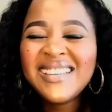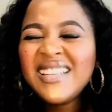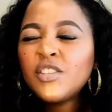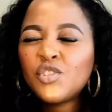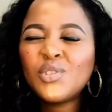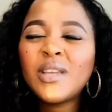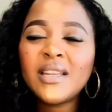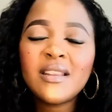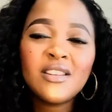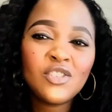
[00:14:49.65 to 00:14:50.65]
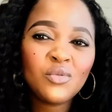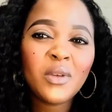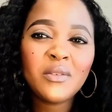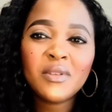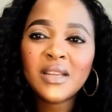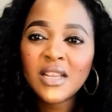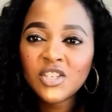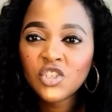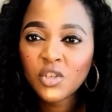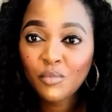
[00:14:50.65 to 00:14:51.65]
needs to get into a
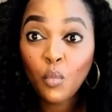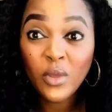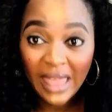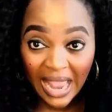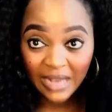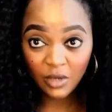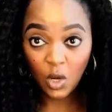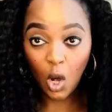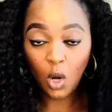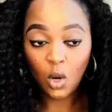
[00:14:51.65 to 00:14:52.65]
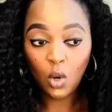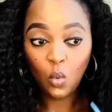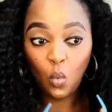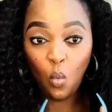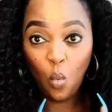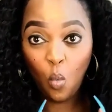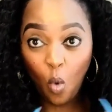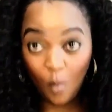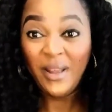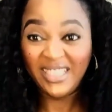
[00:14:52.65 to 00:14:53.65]
relationship with a
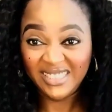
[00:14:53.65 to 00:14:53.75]
woman.